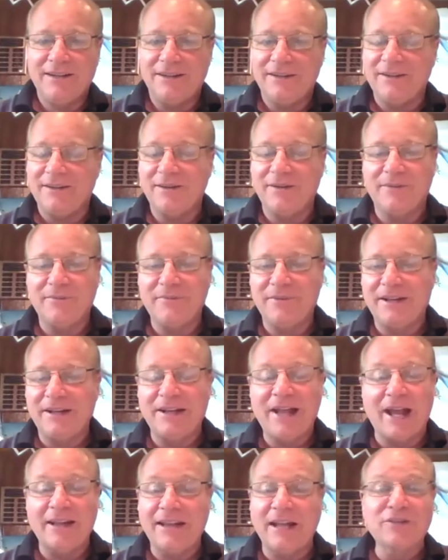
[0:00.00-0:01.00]
You know,
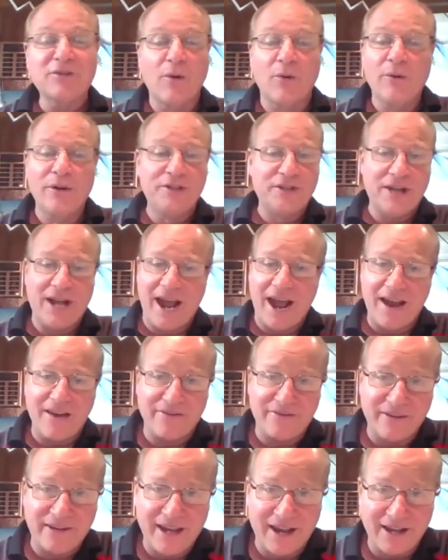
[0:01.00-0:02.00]
that's what we should
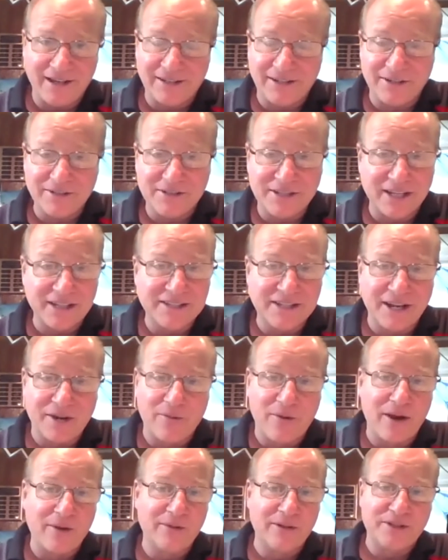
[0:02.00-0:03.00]
have again, because kids get
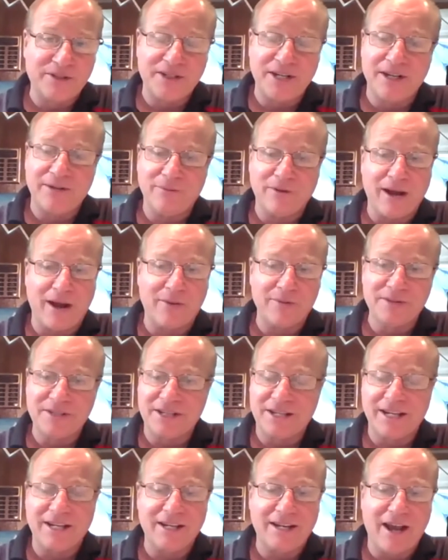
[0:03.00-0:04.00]
away with shit. When I was
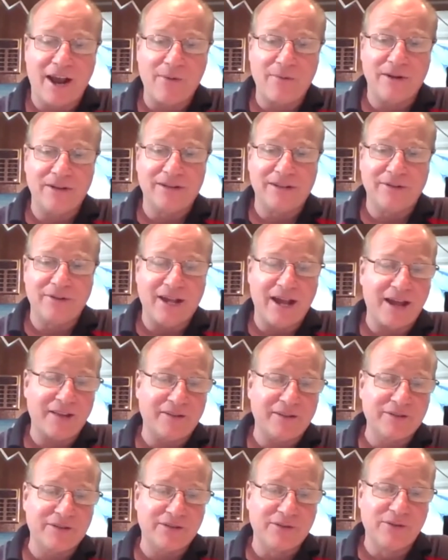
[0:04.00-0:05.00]
a kid and I went to
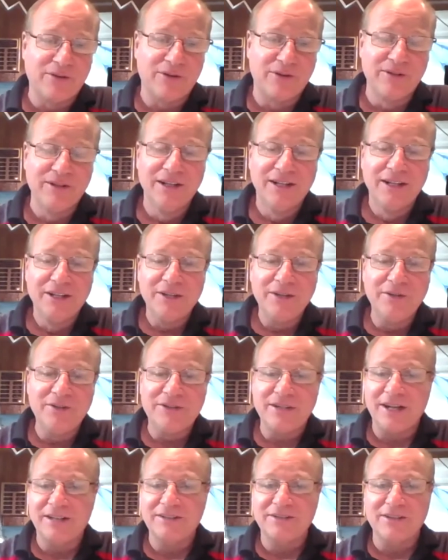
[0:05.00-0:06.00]
Catholic school, you
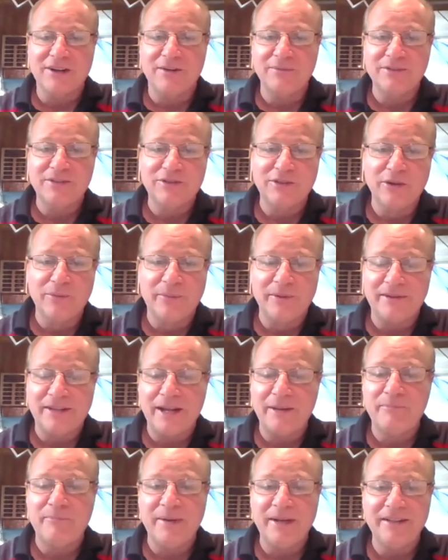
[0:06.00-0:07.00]
said something stupid,
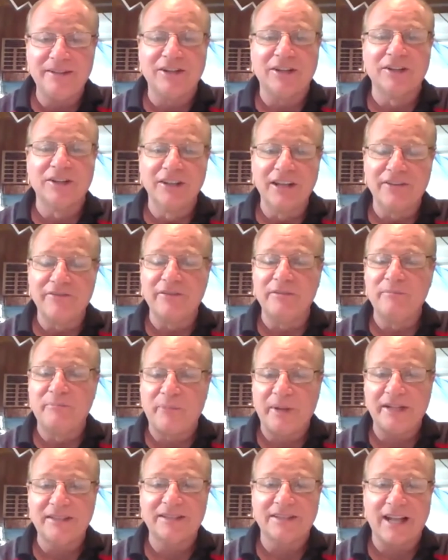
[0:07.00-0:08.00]
they beat the living
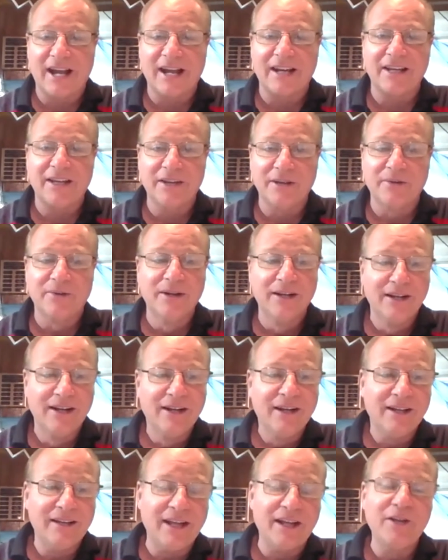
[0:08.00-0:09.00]
piss out of you.
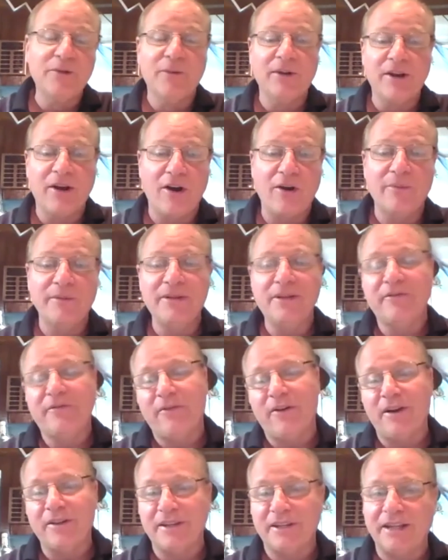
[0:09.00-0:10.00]
And then you went home and your
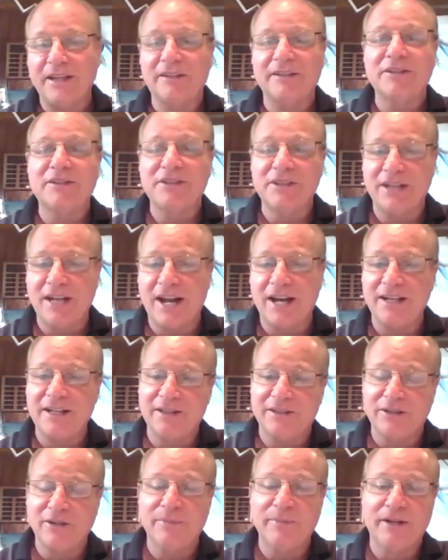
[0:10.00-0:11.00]
father kicked the shit out of
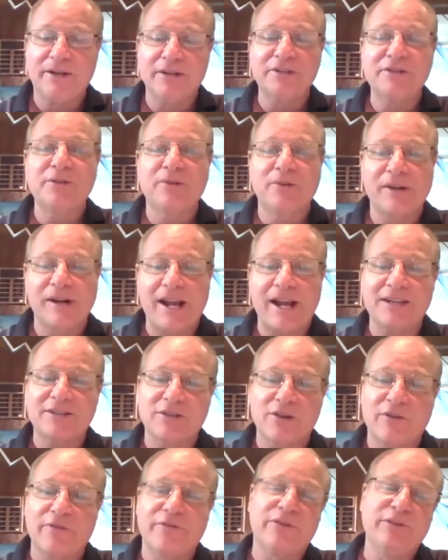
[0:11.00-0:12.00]
you too because you were an
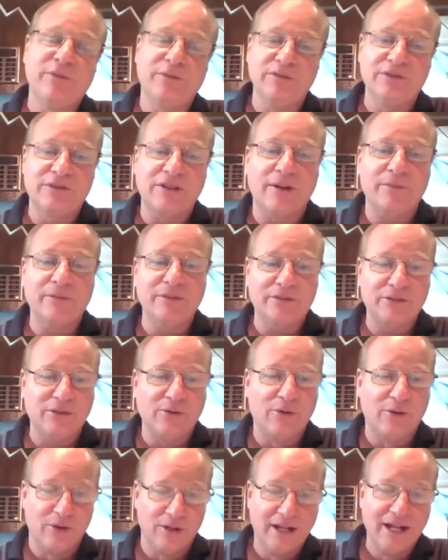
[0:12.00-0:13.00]
asshole for doing something in
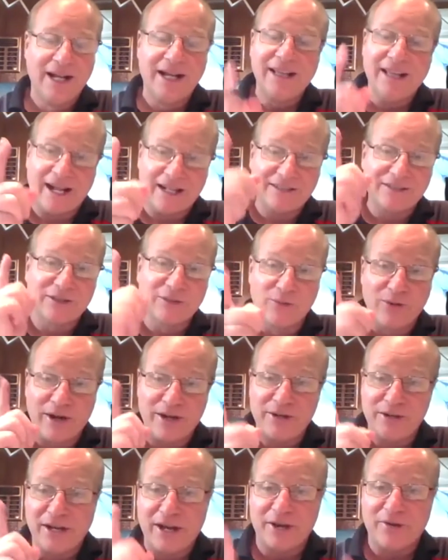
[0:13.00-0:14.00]
school. And that's the
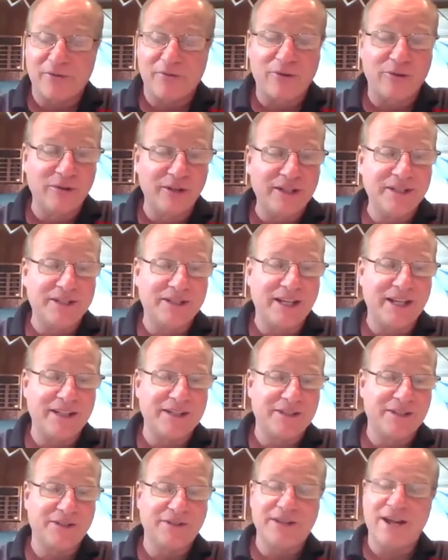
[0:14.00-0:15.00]
way you got to rule these
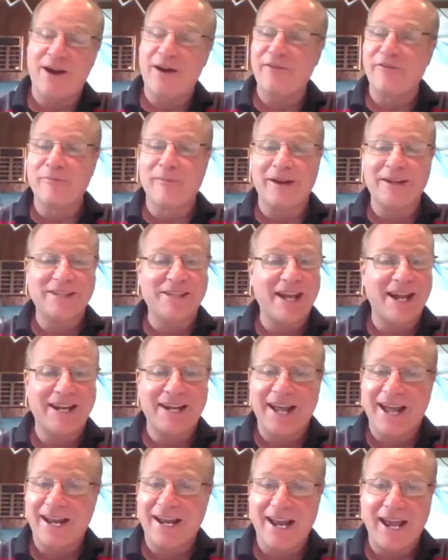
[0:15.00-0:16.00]
kids, because now everybody's
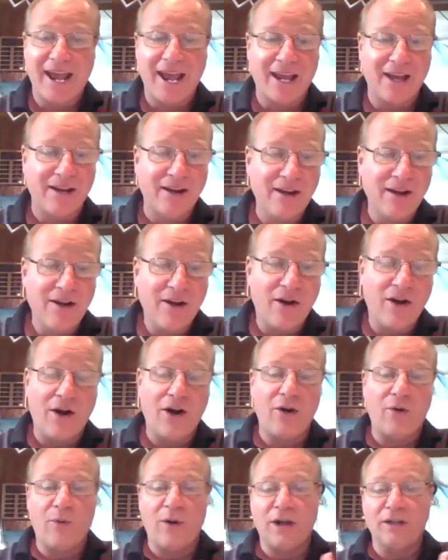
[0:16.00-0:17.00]
getting out of hand.
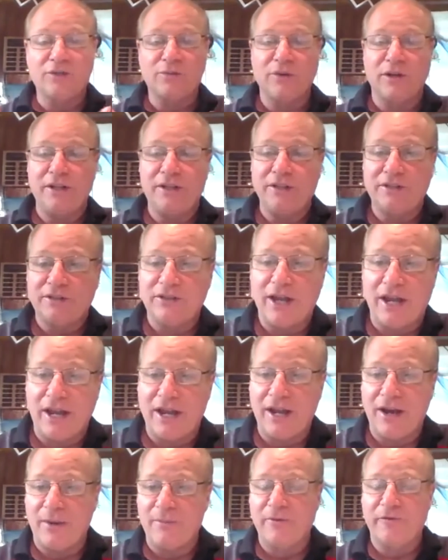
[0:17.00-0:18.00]
Oh, watch what you
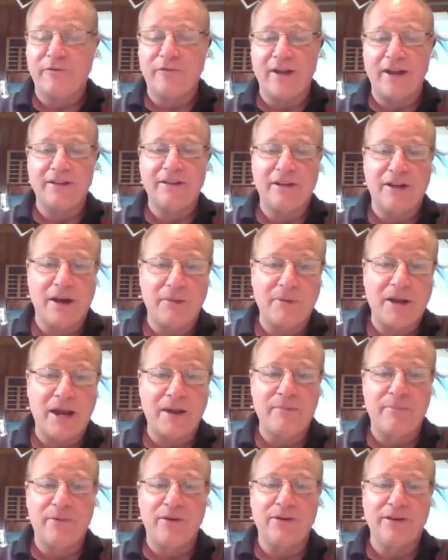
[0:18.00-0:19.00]
say. I'm offended. I'm
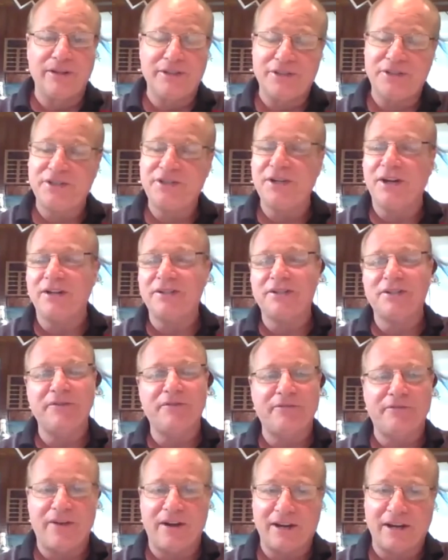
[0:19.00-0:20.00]
getting bullied. Shut
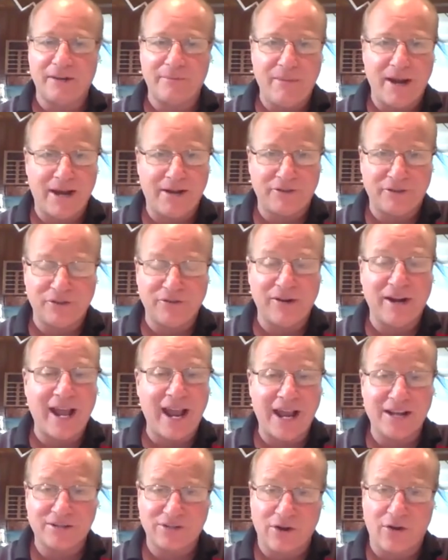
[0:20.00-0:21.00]
your fucking mouth. You're an
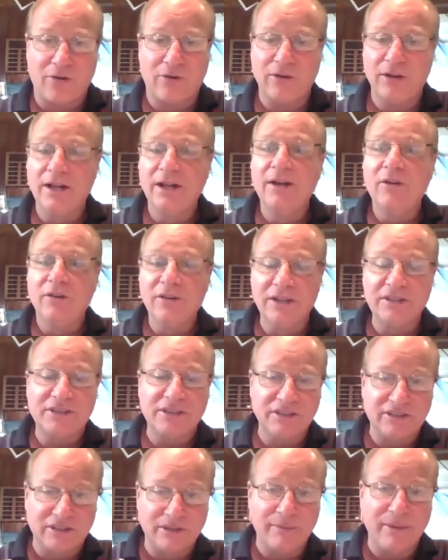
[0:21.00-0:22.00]
asshole.
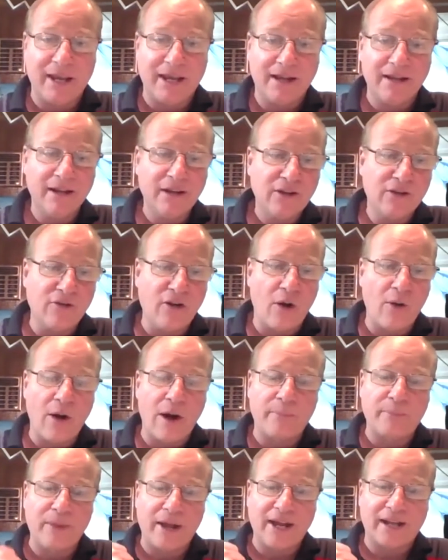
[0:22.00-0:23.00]
Listen to me. Grow
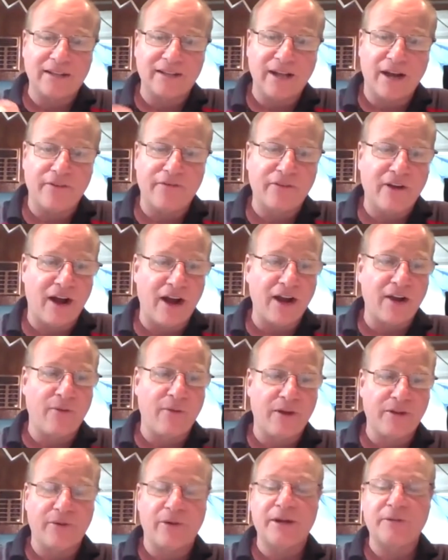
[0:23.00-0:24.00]
up like a tough guy
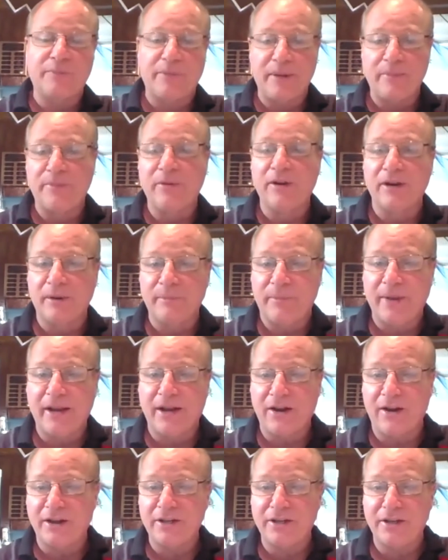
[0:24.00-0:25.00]
or otherwise people are going to
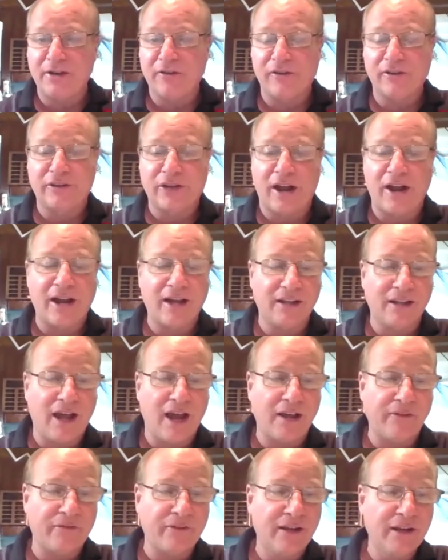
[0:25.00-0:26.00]
pick on you your entire
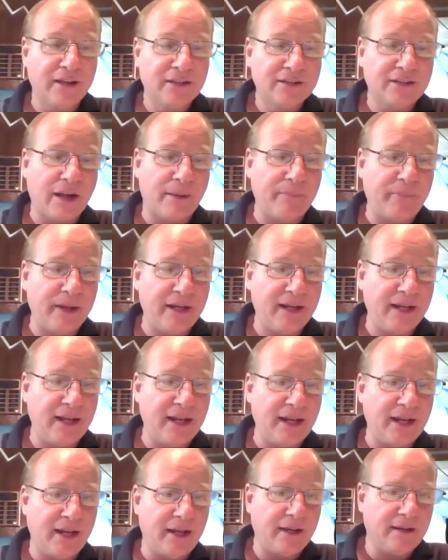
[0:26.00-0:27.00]
life. Stop being an
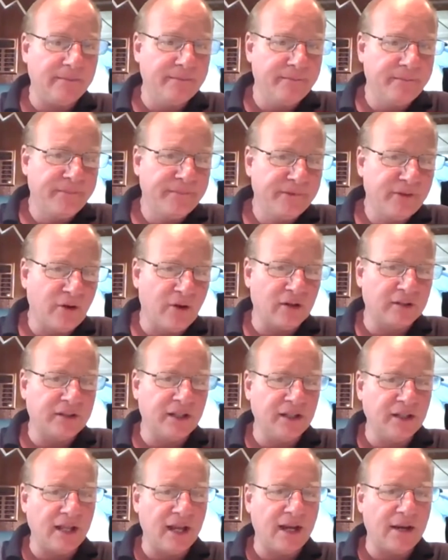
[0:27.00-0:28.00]
idiot. Talk
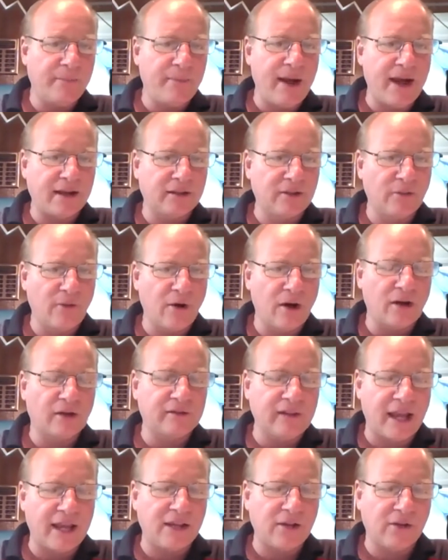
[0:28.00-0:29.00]
to you later. Back to
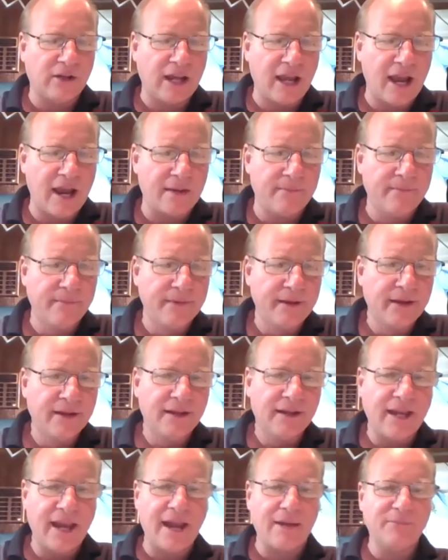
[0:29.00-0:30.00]
work. Thank you, Cam.
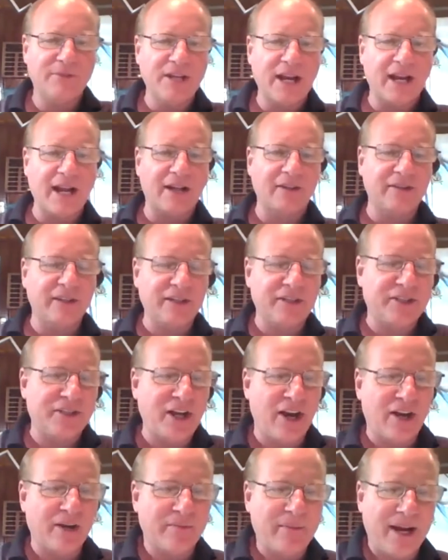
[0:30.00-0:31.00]
Cam, check out this
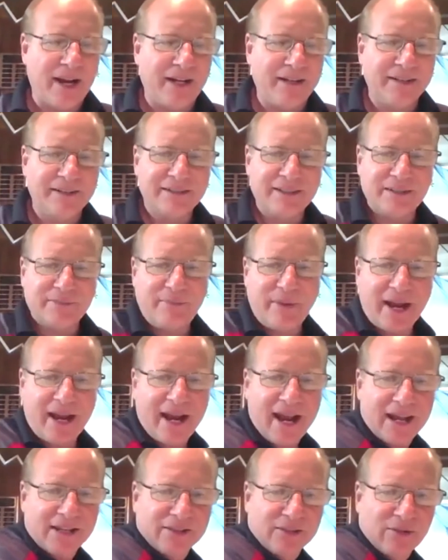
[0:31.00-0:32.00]
shirt, man. This
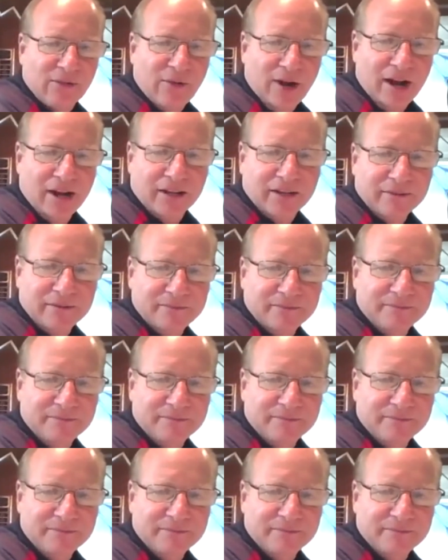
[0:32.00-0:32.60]
badass or what?